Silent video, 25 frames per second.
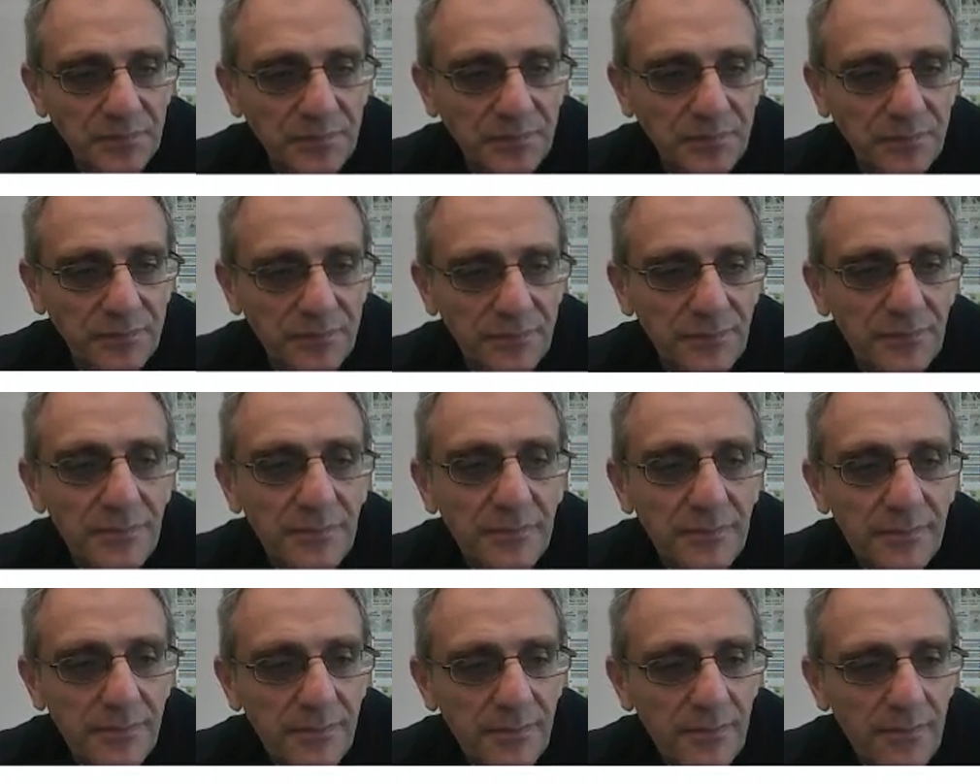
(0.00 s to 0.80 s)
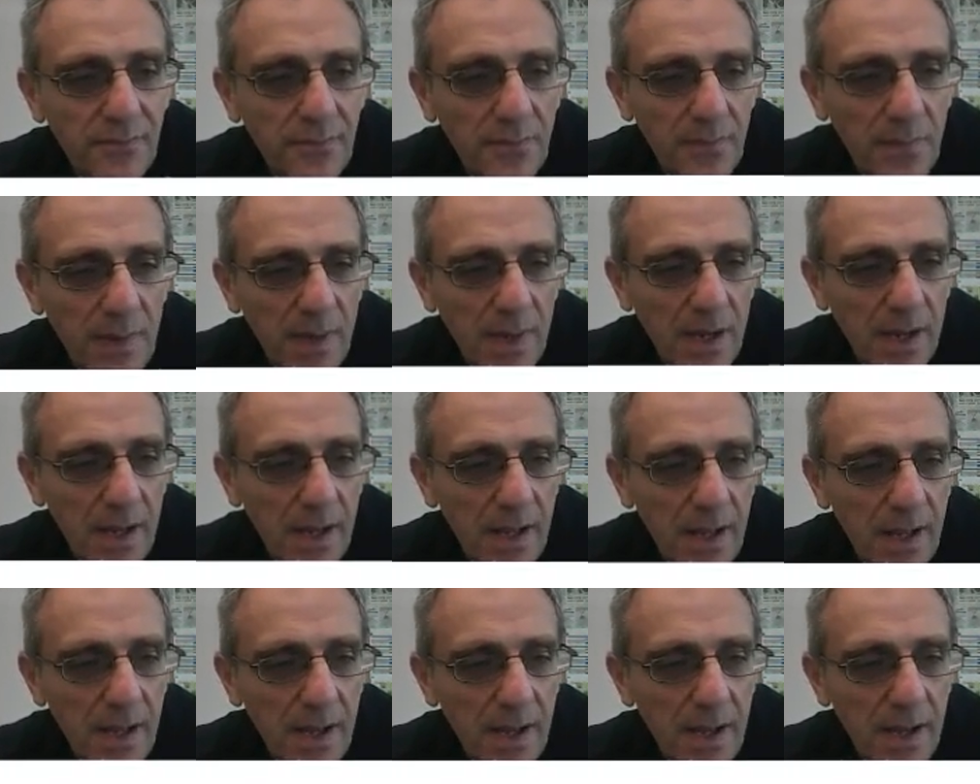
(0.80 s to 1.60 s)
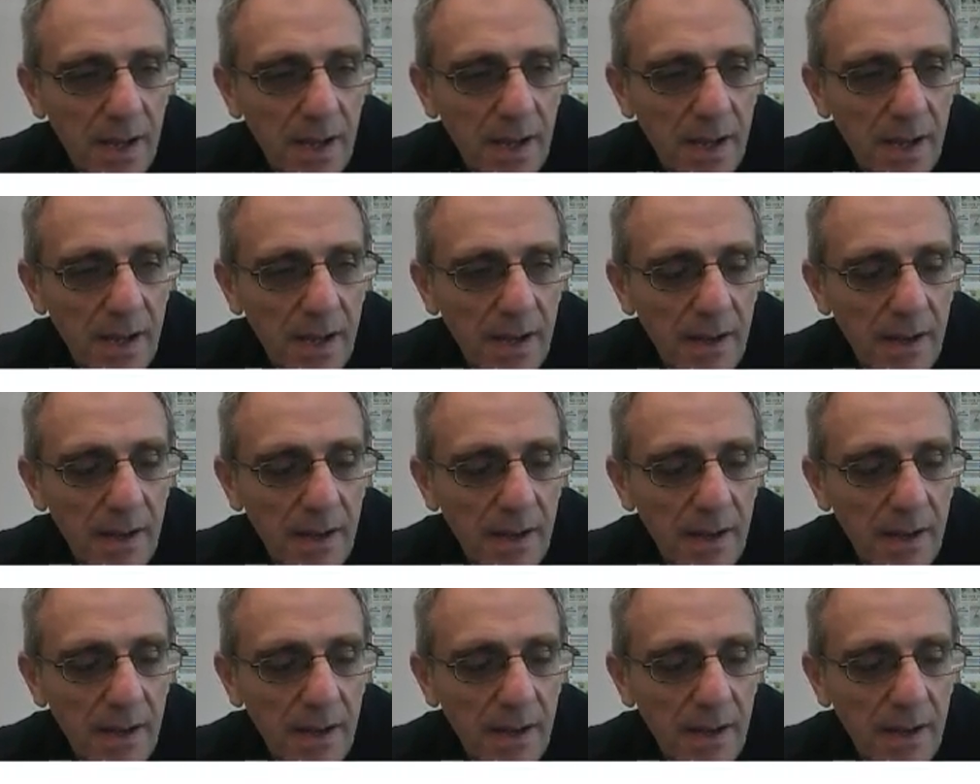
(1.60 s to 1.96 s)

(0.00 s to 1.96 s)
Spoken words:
(no one is talking)